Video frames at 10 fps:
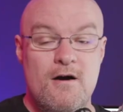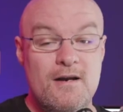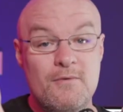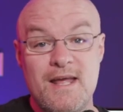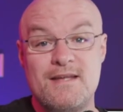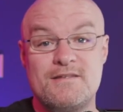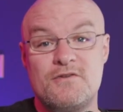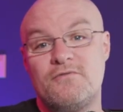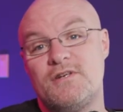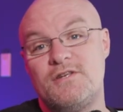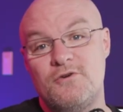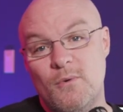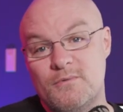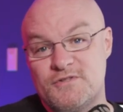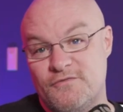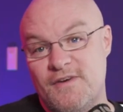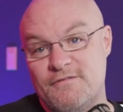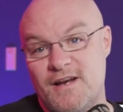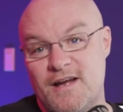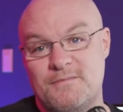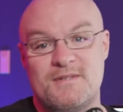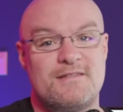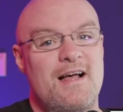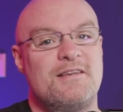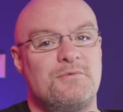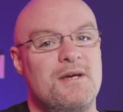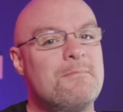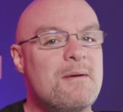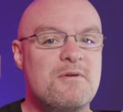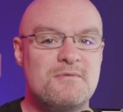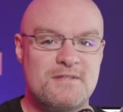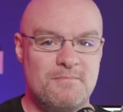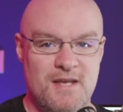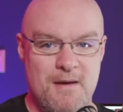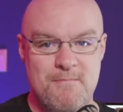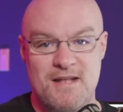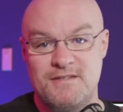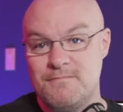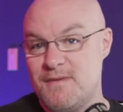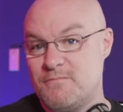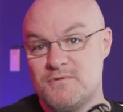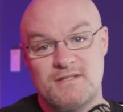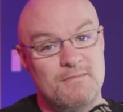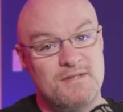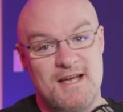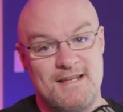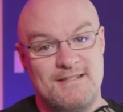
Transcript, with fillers: All right, I want to hand this over to you. What was your favorite item this last week? Maybe it was something I mentioned, maybe it was something I